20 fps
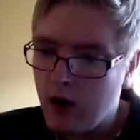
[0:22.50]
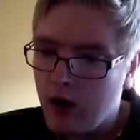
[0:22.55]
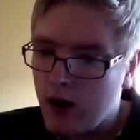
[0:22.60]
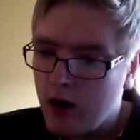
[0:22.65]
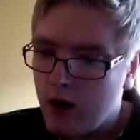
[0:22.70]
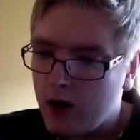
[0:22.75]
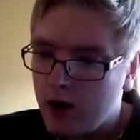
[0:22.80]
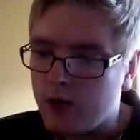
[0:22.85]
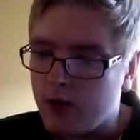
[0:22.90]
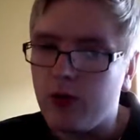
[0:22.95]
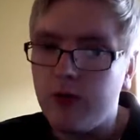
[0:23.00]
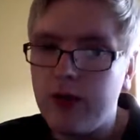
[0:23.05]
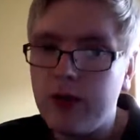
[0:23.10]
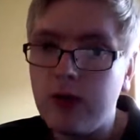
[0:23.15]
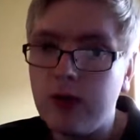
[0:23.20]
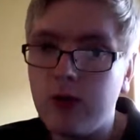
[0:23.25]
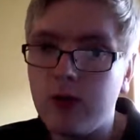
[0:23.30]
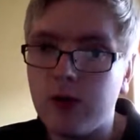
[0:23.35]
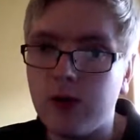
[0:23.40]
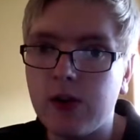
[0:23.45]
do the
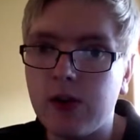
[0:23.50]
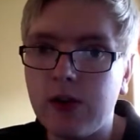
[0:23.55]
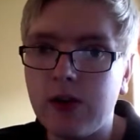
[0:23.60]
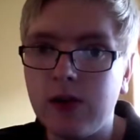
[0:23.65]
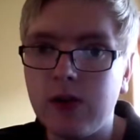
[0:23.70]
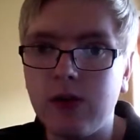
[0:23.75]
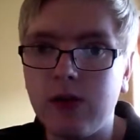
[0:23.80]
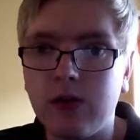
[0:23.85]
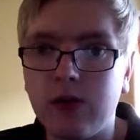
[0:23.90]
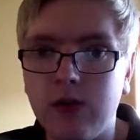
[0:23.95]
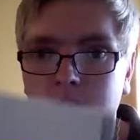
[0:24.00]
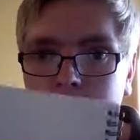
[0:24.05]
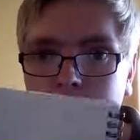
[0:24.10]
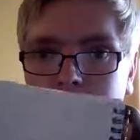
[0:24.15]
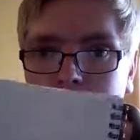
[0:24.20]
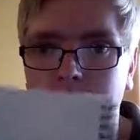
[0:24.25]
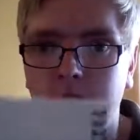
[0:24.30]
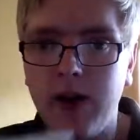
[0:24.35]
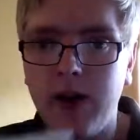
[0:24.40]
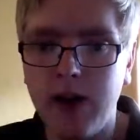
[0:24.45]
videos, so
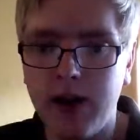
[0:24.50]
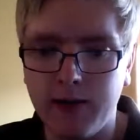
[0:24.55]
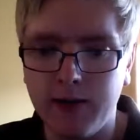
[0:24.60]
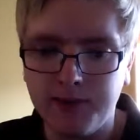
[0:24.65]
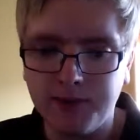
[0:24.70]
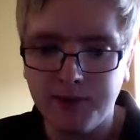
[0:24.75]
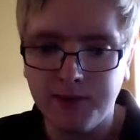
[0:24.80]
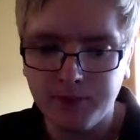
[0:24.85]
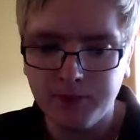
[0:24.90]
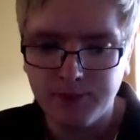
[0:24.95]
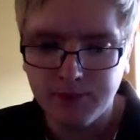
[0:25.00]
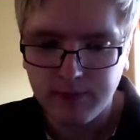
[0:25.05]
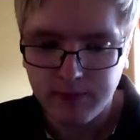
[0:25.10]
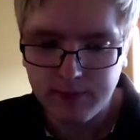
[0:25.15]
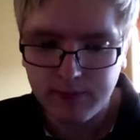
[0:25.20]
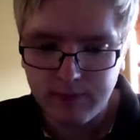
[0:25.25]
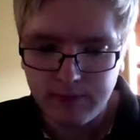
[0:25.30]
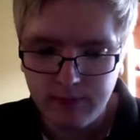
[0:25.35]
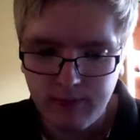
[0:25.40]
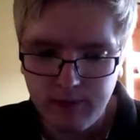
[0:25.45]
hooray.
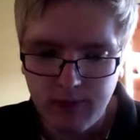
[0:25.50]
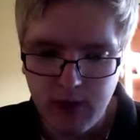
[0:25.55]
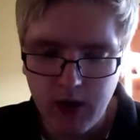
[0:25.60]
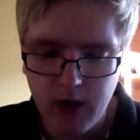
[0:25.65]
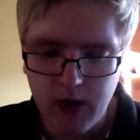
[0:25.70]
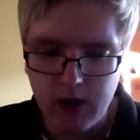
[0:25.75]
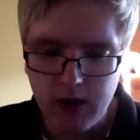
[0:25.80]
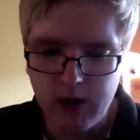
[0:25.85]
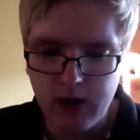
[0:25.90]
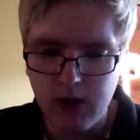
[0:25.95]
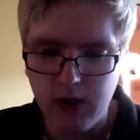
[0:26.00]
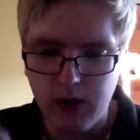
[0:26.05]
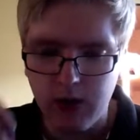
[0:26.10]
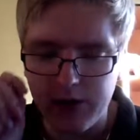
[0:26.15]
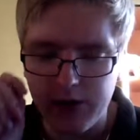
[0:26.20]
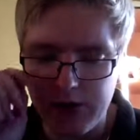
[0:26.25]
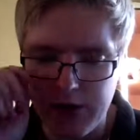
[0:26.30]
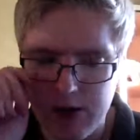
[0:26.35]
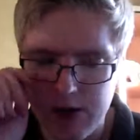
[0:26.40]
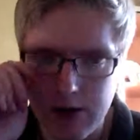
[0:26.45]
So
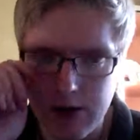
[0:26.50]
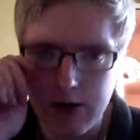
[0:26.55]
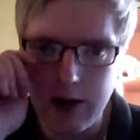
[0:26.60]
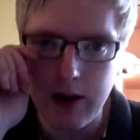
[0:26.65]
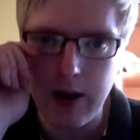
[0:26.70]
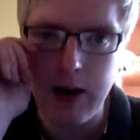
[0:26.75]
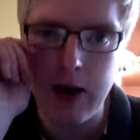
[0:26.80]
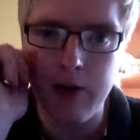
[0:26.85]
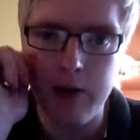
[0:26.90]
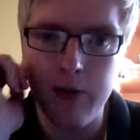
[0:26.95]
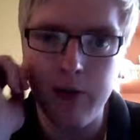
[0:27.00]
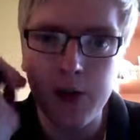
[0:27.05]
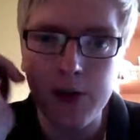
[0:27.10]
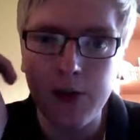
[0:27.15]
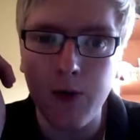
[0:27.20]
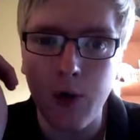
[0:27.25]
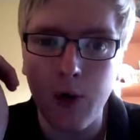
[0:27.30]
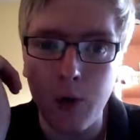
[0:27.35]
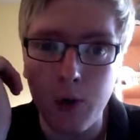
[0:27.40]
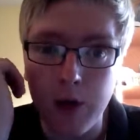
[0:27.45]
let's just first
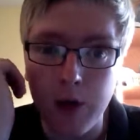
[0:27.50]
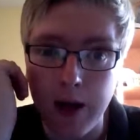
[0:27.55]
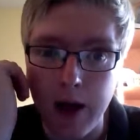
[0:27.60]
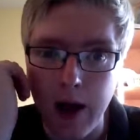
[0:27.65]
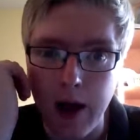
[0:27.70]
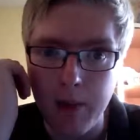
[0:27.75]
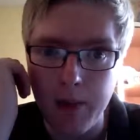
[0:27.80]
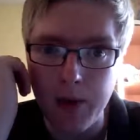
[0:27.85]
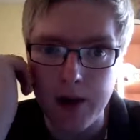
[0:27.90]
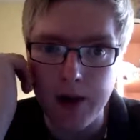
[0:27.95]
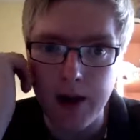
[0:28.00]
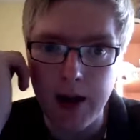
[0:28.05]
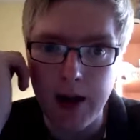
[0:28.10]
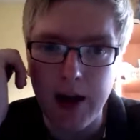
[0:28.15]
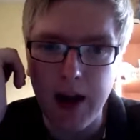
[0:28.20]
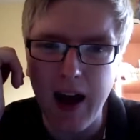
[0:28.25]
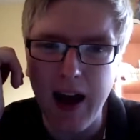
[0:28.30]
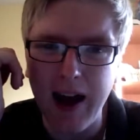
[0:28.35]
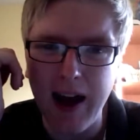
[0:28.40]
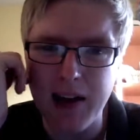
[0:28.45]
of all recap the day,
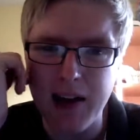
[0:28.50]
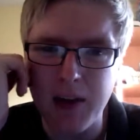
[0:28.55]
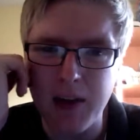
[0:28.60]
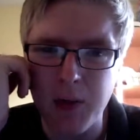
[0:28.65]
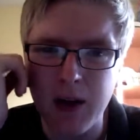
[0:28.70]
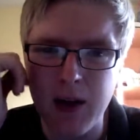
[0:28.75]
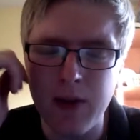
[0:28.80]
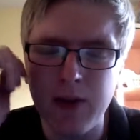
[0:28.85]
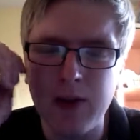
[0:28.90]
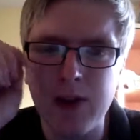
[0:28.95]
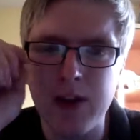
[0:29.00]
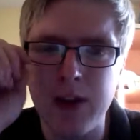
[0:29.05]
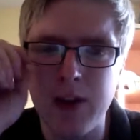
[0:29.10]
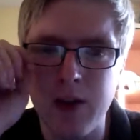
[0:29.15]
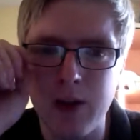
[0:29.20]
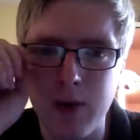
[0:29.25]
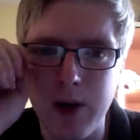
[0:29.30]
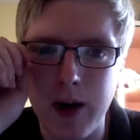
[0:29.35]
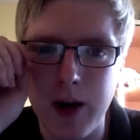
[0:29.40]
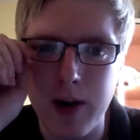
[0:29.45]
and whenever
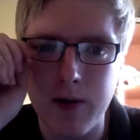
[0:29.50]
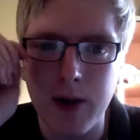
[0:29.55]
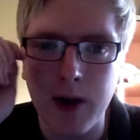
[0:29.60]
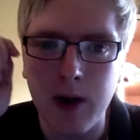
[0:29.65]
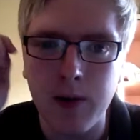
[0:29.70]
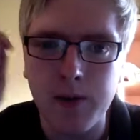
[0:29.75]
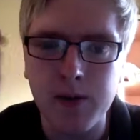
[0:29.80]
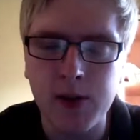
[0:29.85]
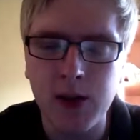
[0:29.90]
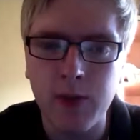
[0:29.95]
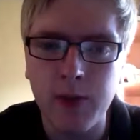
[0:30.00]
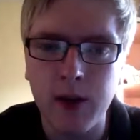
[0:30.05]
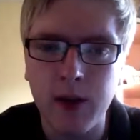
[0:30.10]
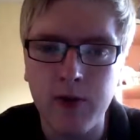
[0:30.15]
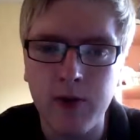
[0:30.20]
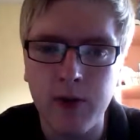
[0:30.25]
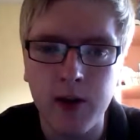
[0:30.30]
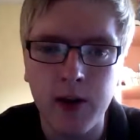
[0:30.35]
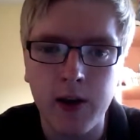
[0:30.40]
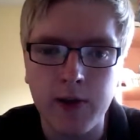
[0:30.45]
anything relevant comes up that I
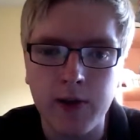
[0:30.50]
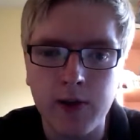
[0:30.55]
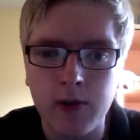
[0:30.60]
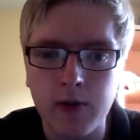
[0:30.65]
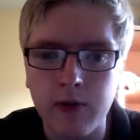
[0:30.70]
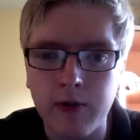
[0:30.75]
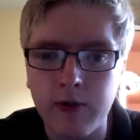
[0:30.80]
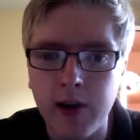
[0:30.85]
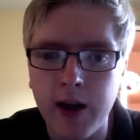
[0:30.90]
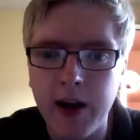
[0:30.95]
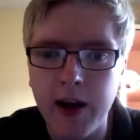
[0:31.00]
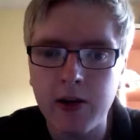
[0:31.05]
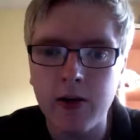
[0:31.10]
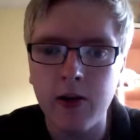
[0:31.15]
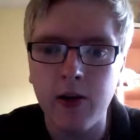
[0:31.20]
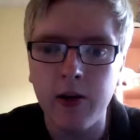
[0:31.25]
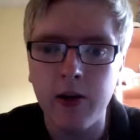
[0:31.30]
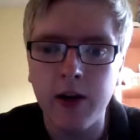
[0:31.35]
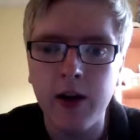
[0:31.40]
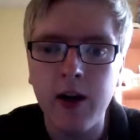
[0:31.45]
feel like I should reflect on,